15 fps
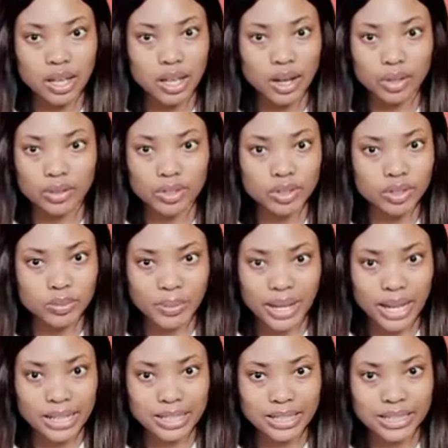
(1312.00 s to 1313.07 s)
According to my
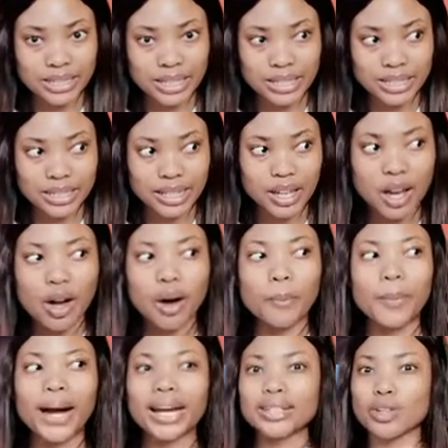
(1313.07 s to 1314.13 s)
understanding,
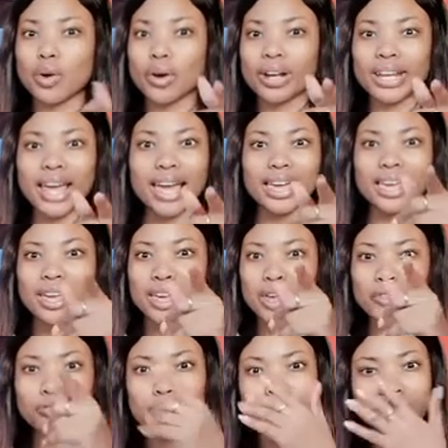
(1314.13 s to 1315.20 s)

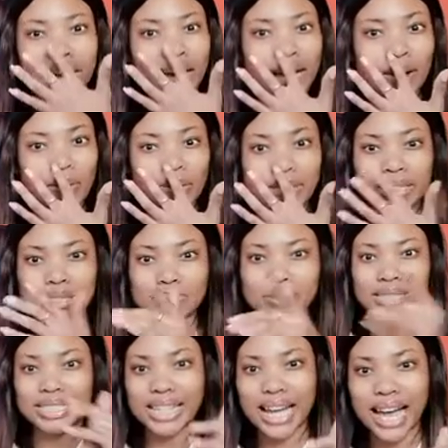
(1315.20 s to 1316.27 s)
if Mutaka
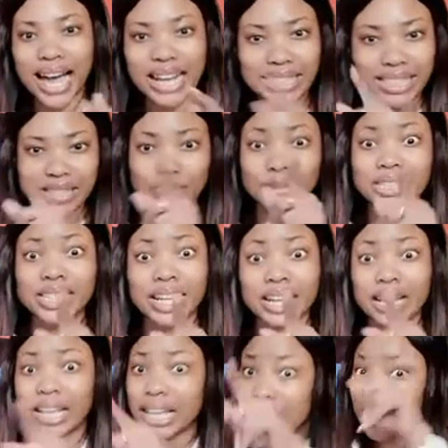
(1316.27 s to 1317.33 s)
is judgmental,
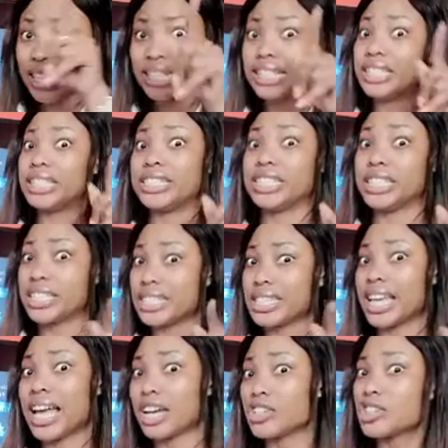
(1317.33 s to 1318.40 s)
she's
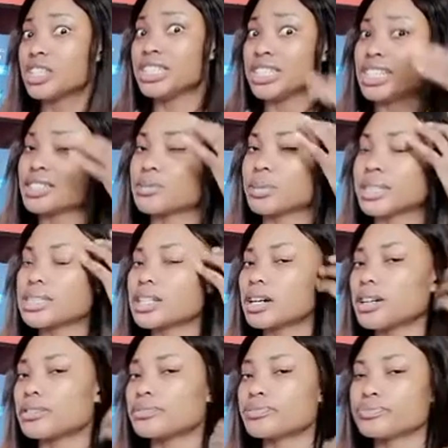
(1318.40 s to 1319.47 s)
actually
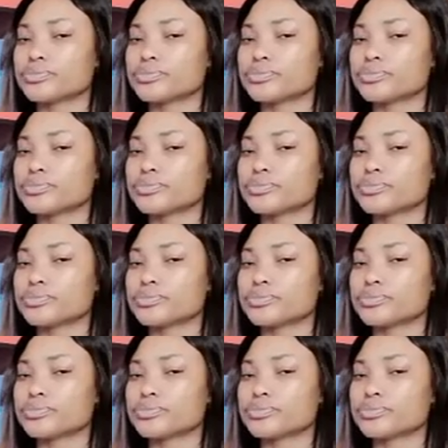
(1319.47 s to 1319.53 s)
judgmental.